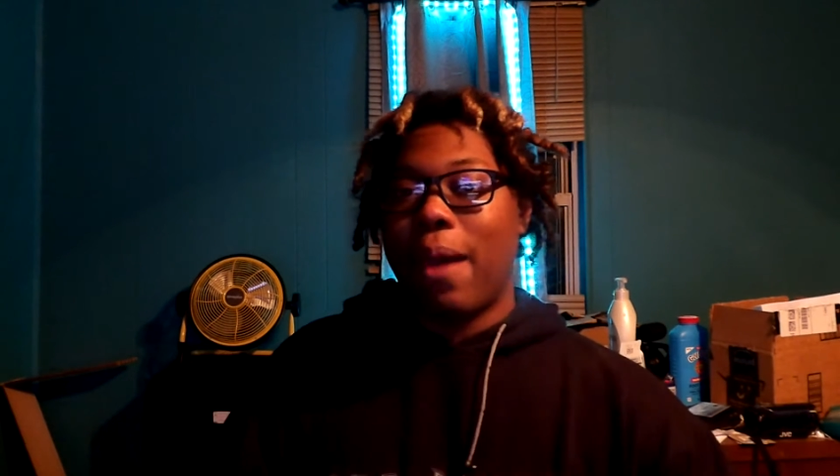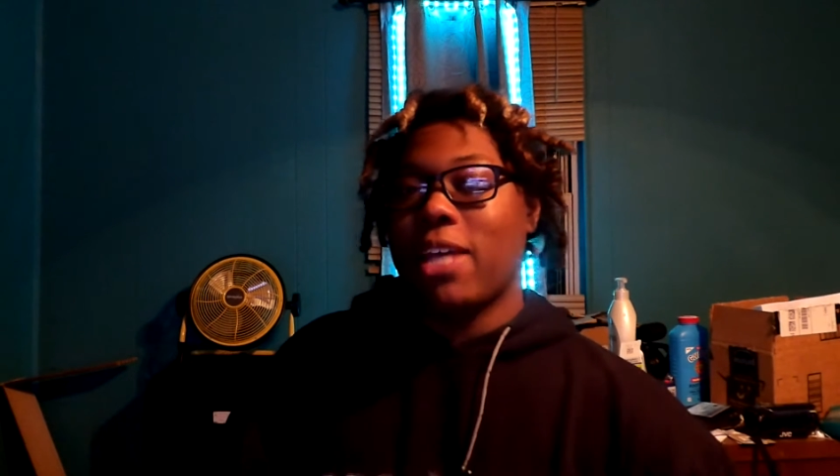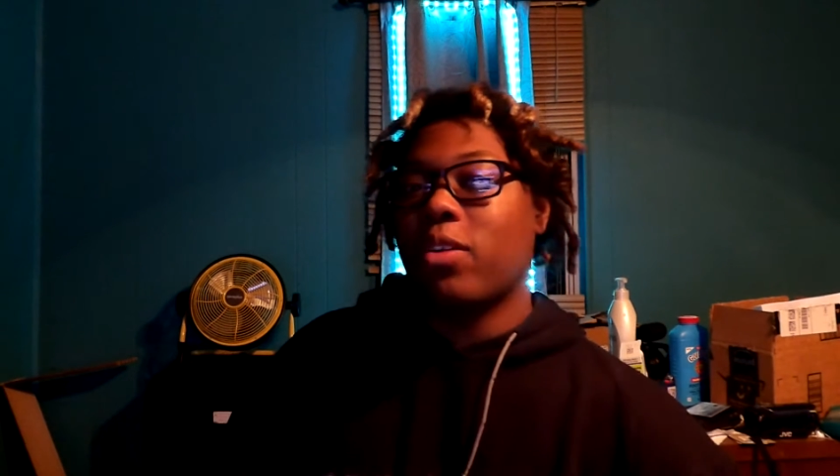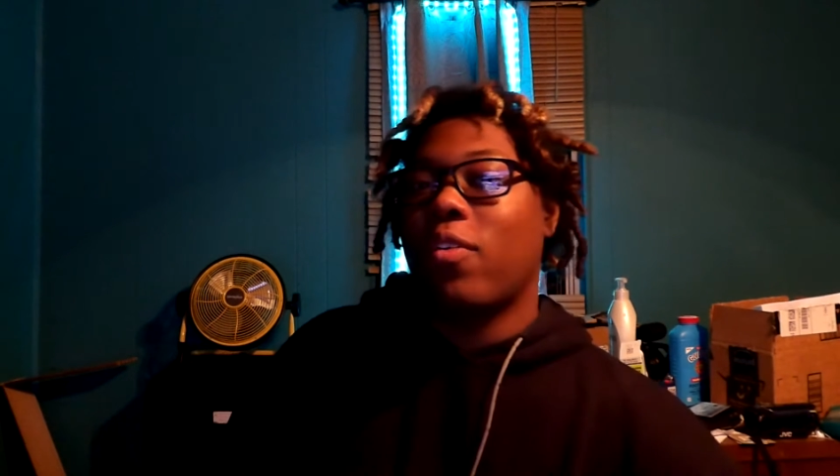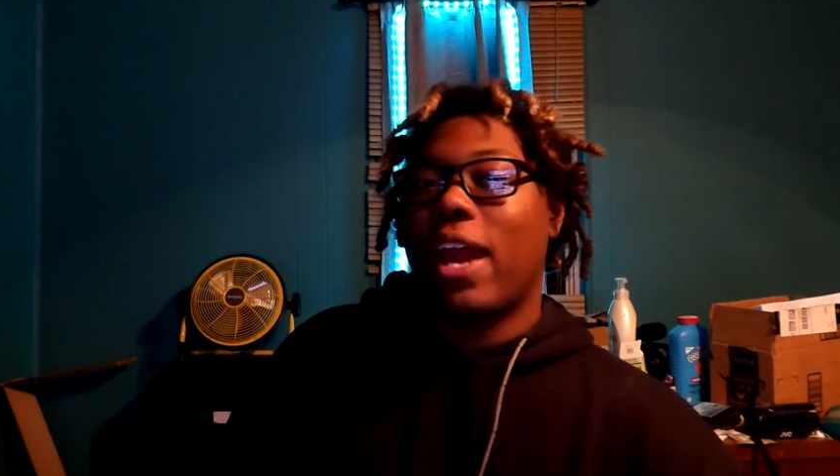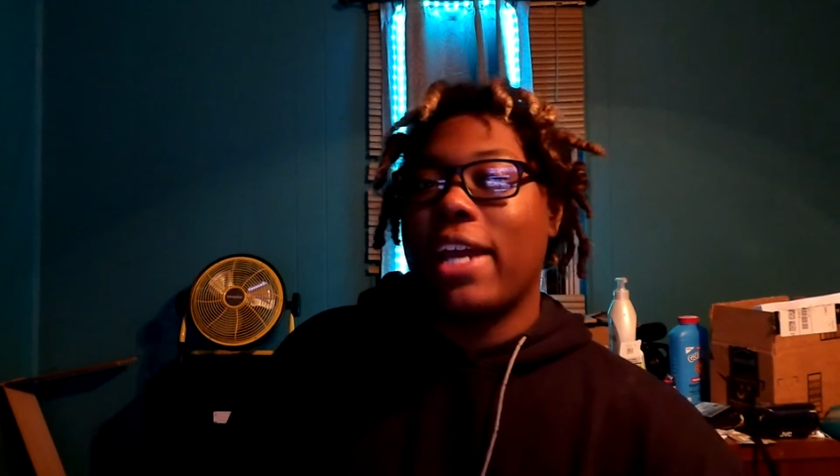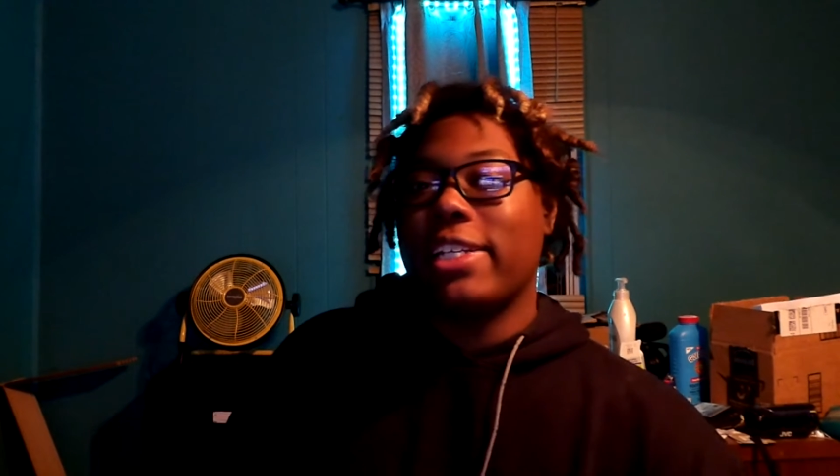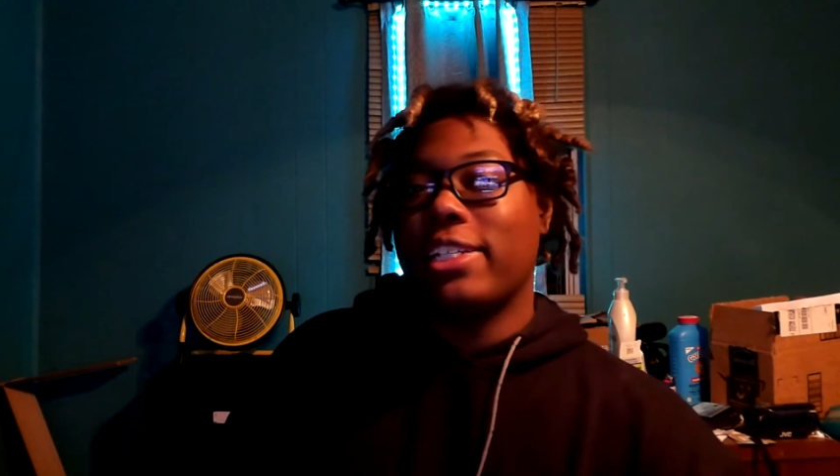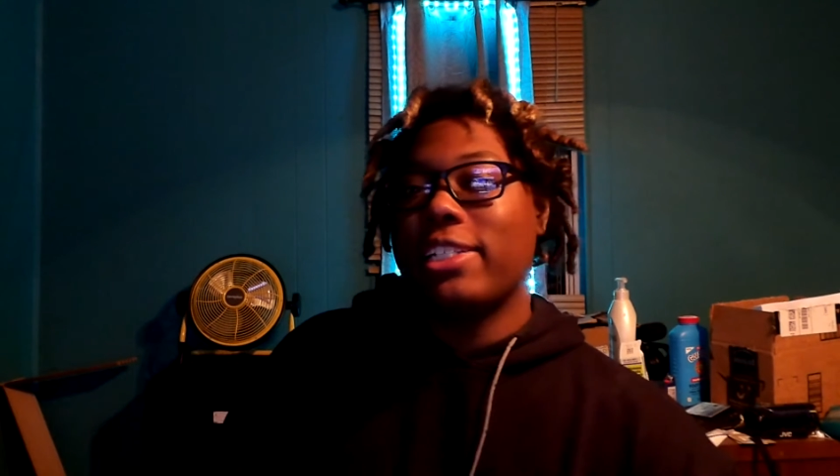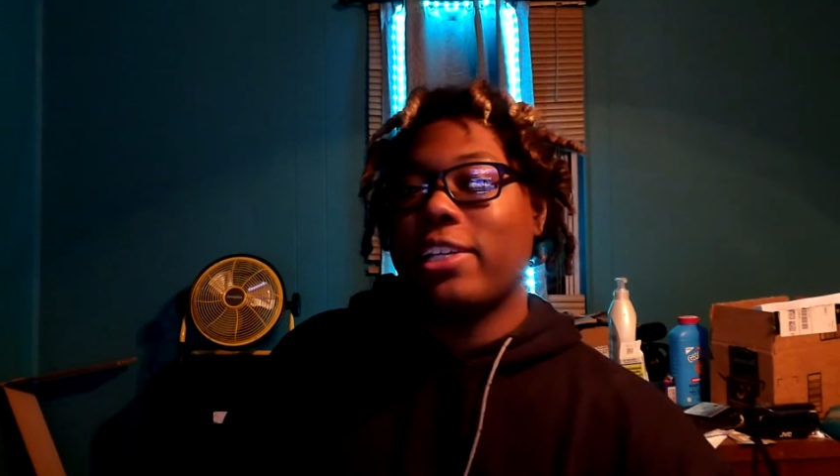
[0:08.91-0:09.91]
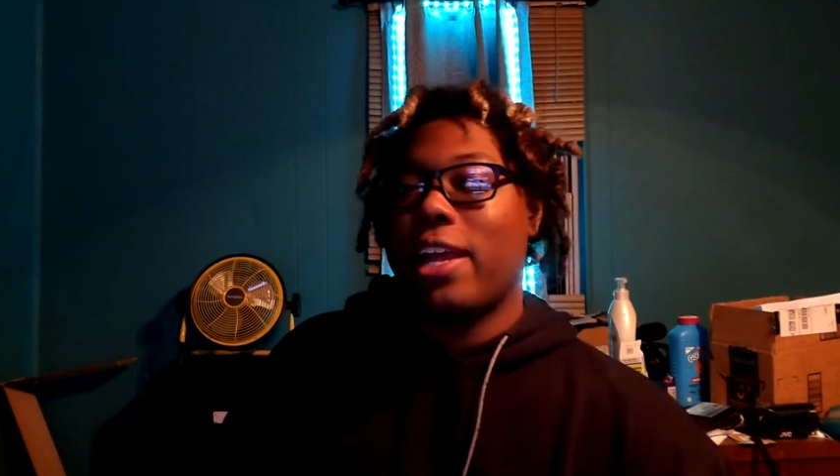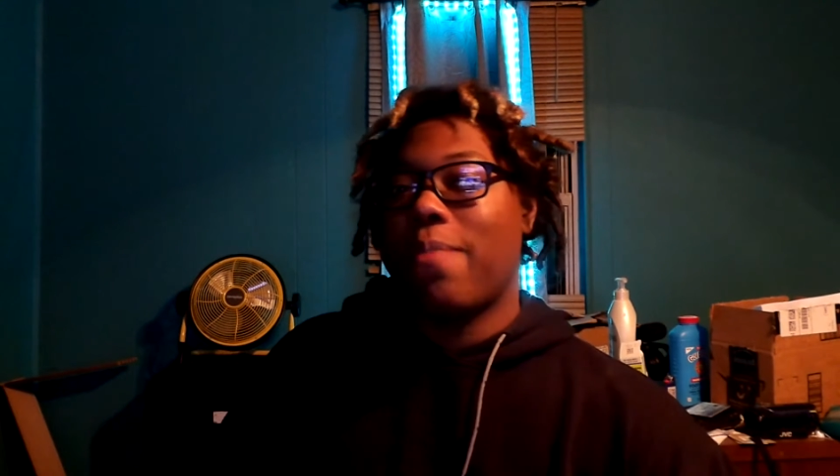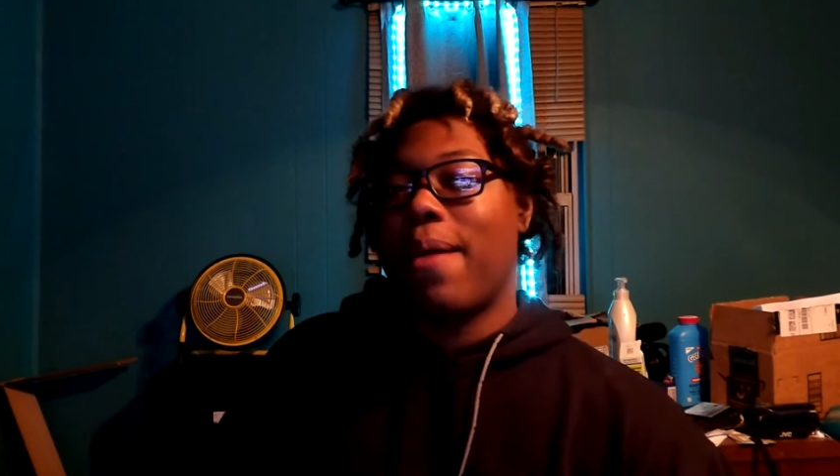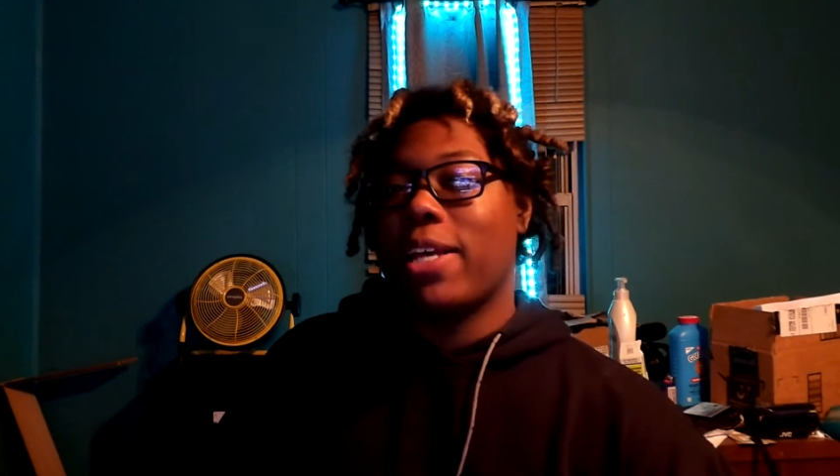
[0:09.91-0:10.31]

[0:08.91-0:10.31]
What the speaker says: basketball reactions and, like,